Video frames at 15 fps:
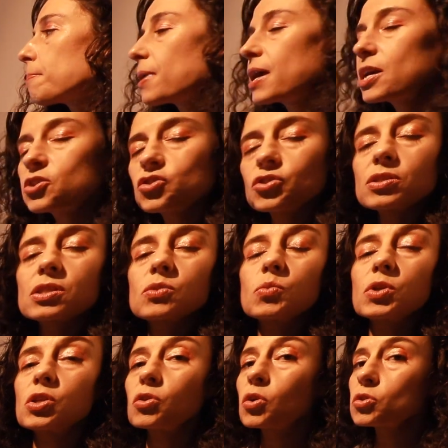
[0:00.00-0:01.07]
patients
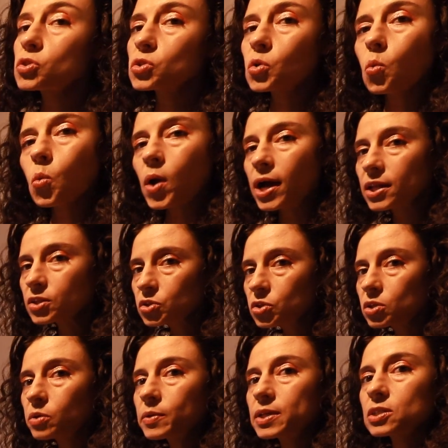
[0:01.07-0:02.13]
with not so wide
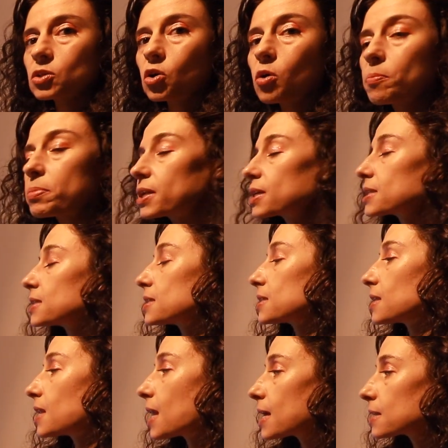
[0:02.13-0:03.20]
QRS
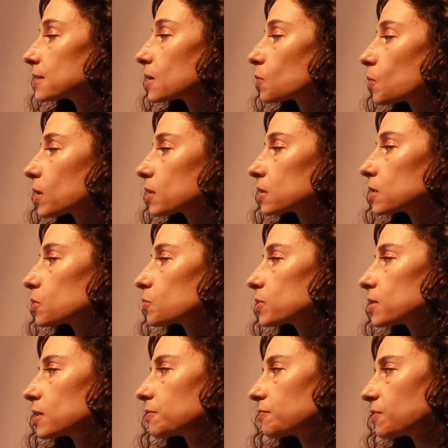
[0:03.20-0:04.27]
complexes, less than
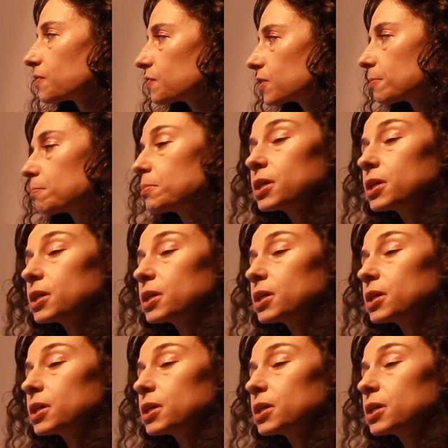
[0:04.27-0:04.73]
150,